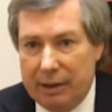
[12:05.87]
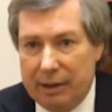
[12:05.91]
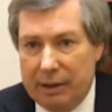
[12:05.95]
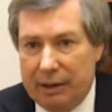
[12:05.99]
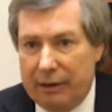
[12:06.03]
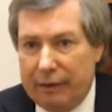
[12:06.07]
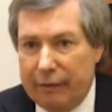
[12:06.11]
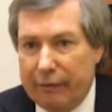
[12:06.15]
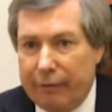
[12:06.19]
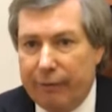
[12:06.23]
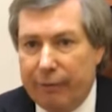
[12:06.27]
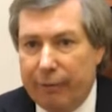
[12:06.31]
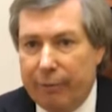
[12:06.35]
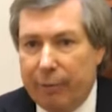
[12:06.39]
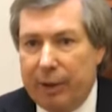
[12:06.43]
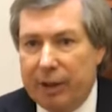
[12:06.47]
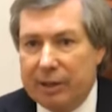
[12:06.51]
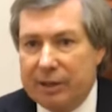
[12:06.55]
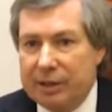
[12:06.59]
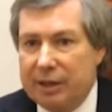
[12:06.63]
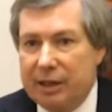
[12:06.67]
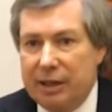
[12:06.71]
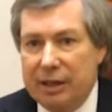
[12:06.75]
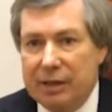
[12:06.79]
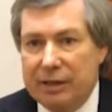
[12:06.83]
If
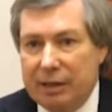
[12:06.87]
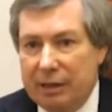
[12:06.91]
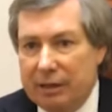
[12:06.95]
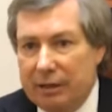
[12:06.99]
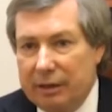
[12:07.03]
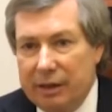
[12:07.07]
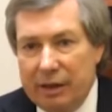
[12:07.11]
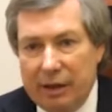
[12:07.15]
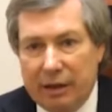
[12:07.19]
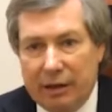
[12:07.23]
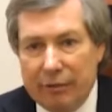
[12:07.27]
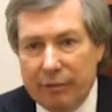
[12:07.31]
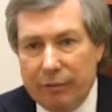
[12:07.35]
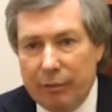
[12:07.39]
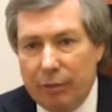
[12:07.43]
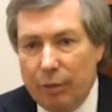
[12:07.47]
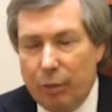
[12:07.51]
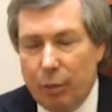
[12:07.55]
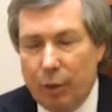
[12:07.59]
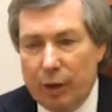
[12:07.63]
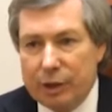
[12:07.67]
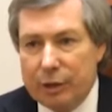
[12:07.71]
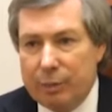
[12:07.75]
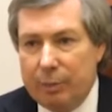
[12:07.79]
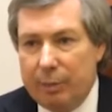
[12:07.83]
President Aliyev
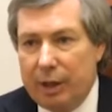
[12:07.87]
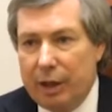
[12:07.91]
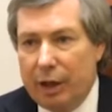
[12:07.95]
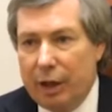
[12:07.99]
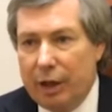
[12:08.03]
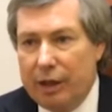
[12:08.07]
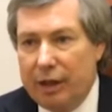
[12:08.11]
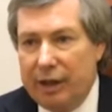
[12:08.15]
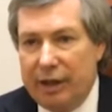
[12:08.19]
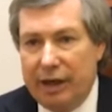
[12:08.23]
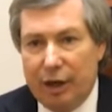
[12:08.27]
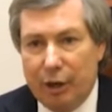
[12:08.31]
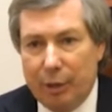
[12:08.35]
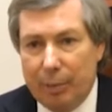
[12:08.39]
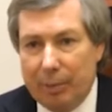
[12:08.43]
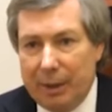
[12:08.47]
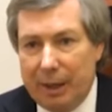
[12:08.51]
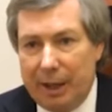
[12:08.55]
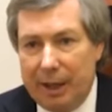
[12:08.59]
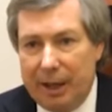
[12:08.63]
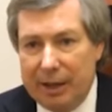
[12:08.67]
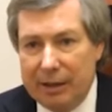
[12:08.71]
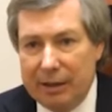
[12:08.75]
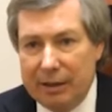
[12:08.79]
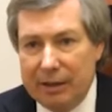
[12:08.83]
wants me on an
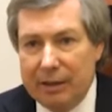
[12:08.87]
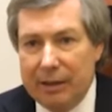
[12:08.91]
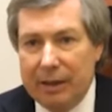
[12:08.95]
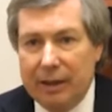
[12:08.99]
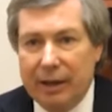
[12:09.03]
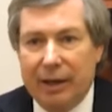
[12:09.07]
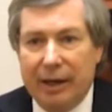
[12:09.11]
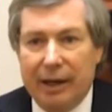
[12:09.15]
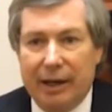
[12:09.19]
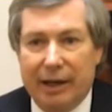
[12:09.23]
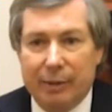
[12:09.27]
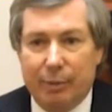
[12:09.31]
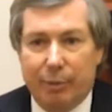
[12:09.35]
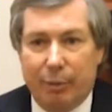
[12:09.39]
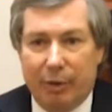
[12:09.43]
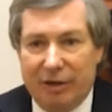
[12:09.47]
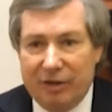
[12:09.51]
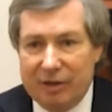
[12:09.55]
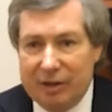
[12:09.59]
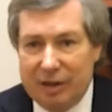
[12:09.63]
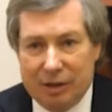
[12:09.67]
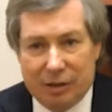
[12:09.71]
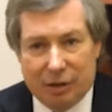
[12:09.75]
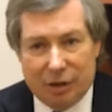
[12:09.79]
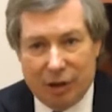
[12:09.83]
airplane, if
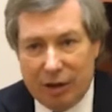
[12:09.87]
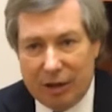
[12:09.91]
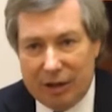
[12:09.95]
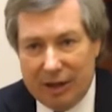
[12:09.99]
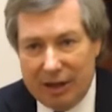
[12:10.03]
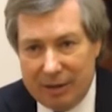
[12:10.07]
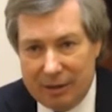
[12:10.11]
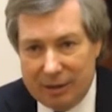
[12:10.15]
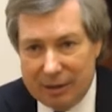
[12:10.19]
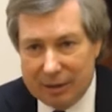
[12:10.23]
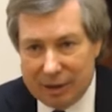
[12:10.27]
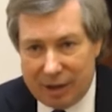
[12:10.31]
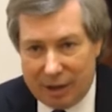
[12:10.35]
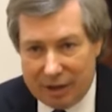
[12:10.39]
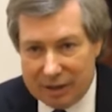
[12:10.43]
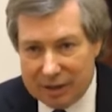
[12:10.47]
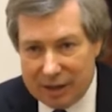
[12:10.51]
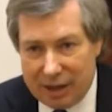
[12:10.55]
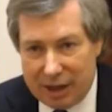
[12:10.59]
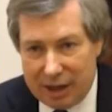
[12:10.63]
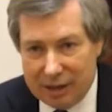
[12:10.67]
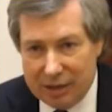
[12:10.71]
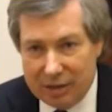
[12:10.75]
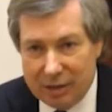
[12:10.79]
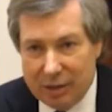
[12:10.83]
President
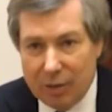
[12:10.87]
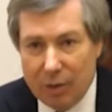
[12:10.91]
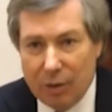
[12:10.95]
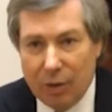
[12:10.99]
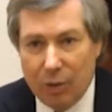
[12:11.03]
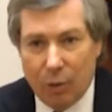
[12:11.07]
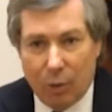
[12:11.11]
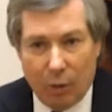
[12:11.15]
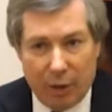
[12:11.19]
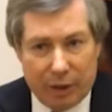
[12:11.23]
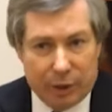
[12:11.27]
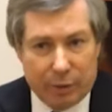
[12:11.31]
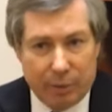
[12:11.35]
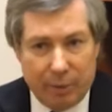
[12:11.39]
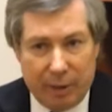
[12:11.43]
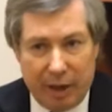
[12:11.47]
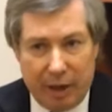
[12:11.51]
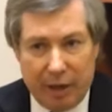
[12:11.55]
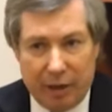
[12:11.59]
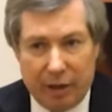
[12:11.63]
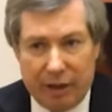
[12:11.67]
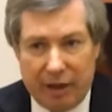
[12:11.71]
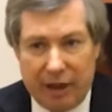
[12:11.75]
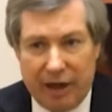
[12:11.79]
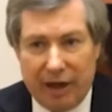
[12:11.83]
Sargsyan wants me
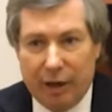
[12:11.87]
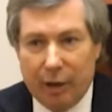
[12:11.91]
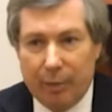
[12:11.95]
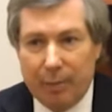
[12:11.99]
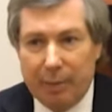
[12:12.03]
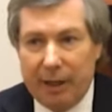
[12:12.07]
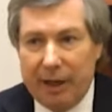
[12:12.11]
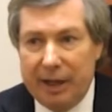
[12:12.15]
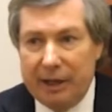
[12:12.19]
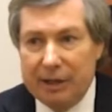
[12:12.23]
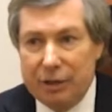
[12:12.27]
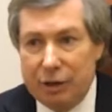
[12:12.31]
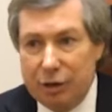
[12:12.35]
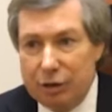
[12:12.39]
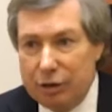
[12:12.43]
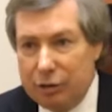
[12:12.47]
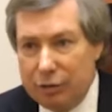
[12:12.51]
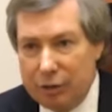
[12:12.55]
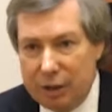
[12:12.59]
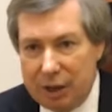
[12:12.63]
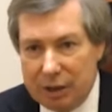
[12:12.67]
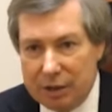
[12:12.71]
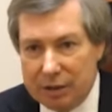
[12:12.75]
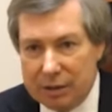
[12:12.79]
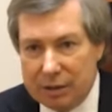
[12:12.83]
on an airplane to
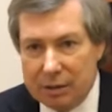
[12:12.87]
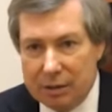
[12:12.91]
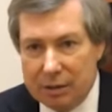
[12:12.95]
do this,